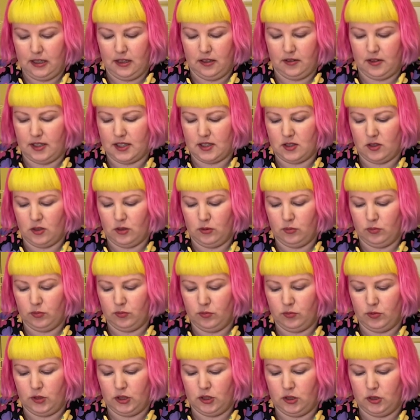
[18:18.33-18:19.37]
there's no
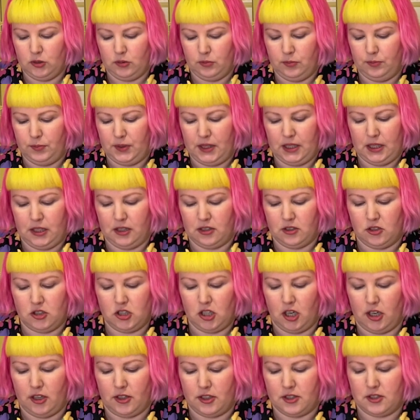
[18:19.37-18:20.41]
real big
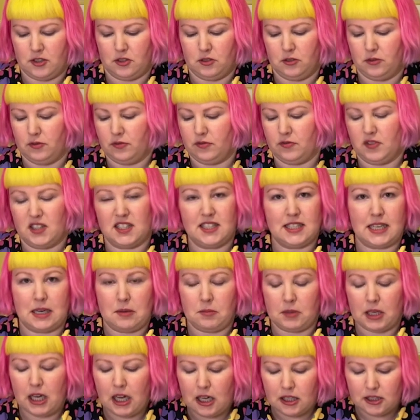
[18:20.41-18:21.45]
chunks of the same
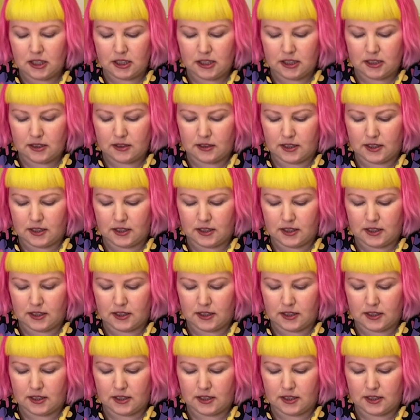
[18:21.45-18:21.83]
color.